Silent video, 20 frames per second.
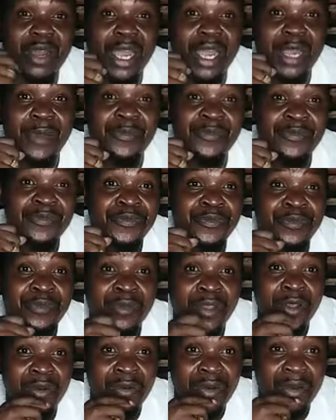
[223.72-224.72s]
are.
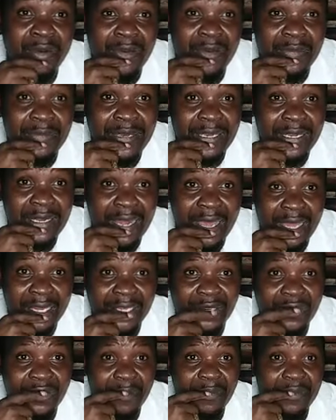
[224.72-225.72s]
We will be glad
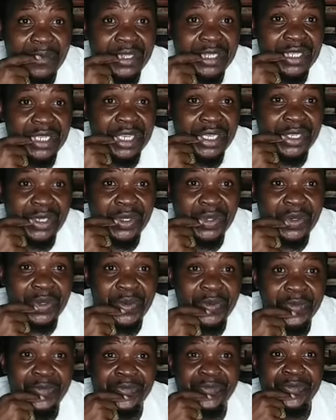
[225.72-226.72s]
to appreciate you
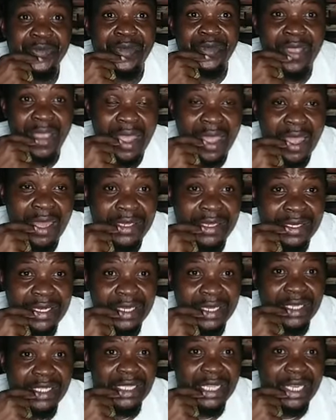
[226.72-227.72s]
and uh,
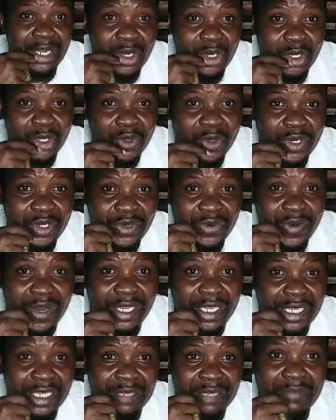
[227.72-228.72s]
the Lord will
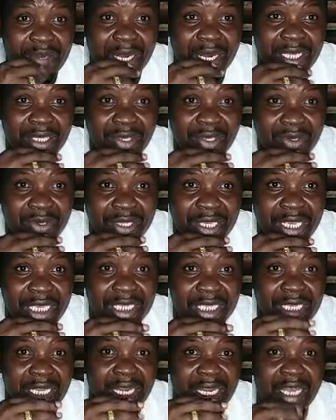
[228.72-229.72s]
greatly bless you.
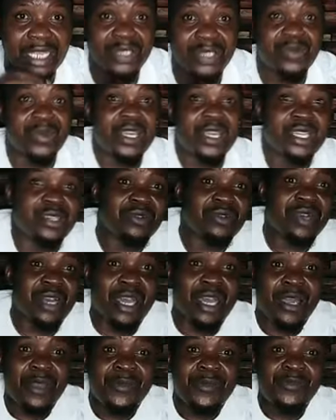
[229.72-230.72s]
Just tell us where you
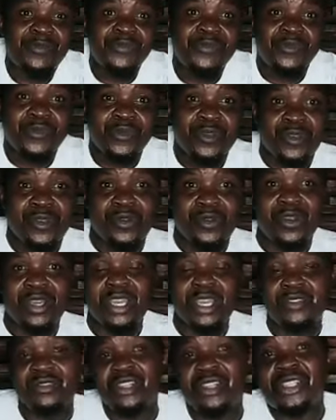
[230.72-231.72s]
are, where you are